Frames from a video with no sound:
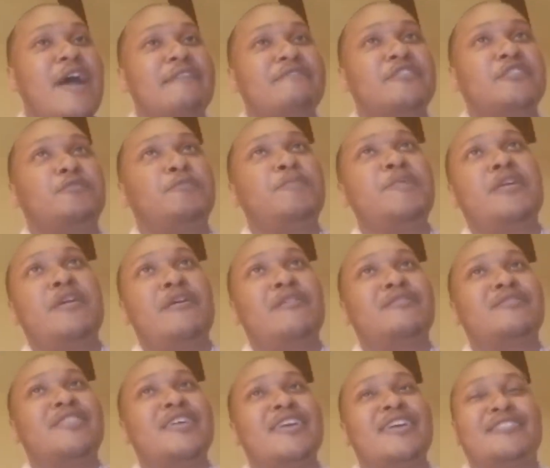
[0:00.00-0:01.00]
have to speak
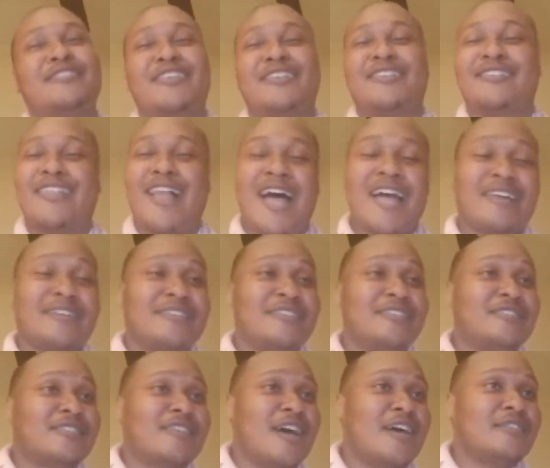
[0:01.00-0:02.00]
on things that's like
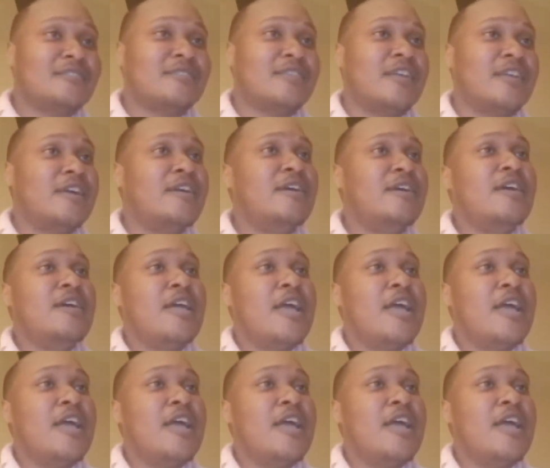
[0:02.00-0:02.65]
disgusting